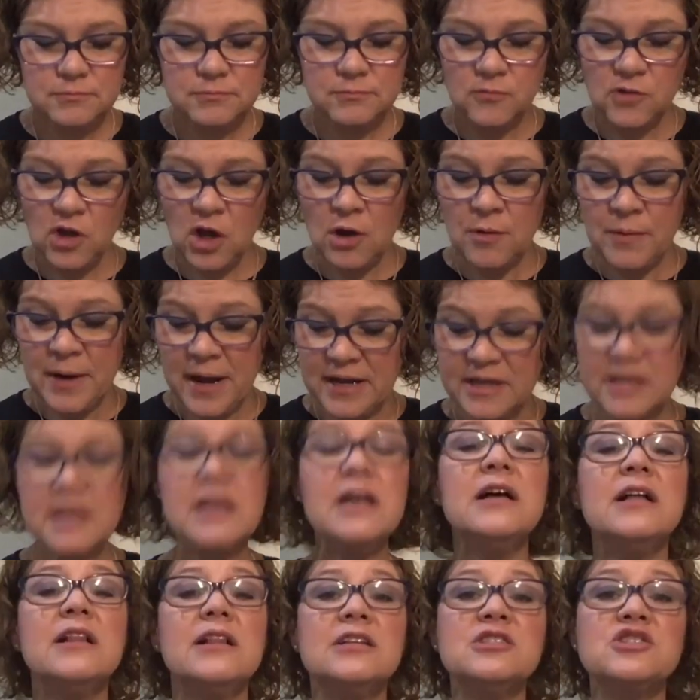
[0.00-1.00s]
All right,
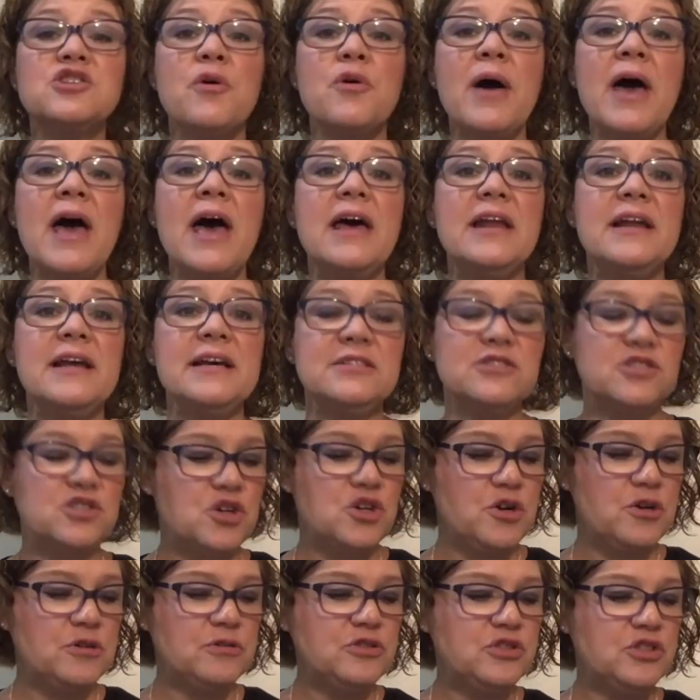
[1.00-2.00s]
let's go ahead and
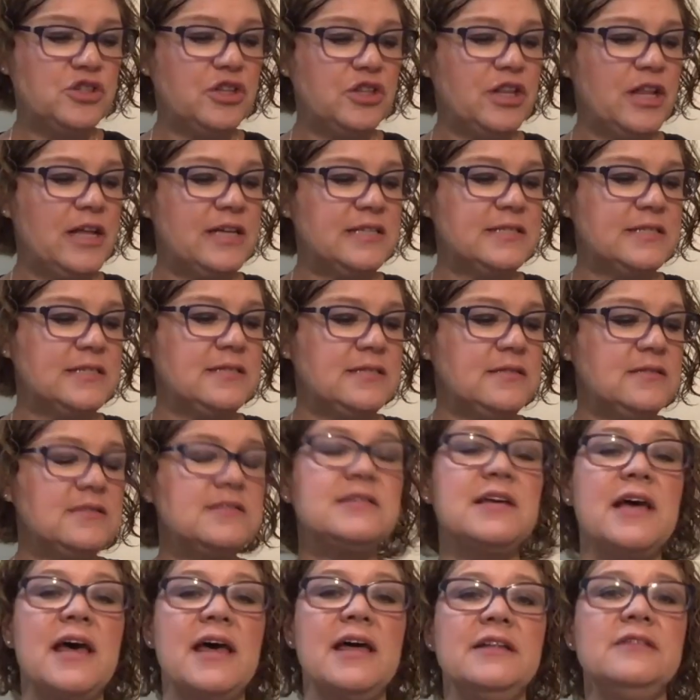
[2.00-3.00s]
turn to lesson
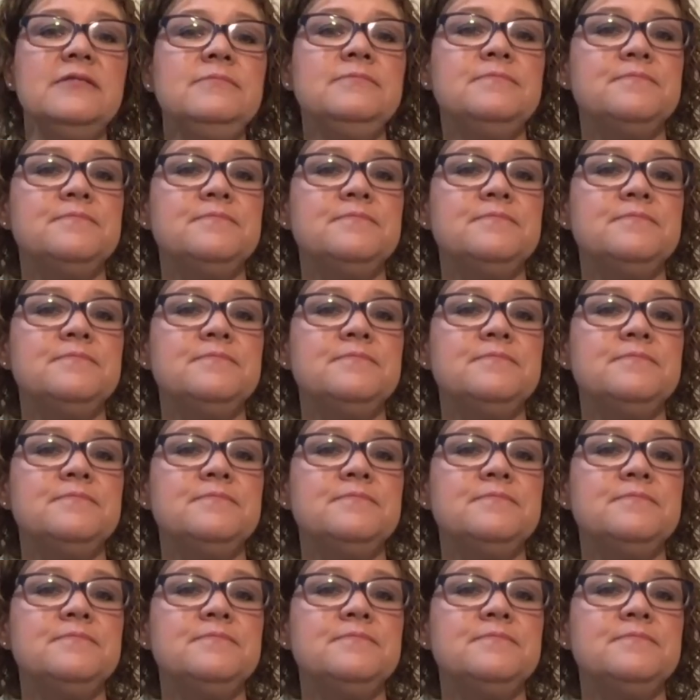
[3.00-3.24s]
10.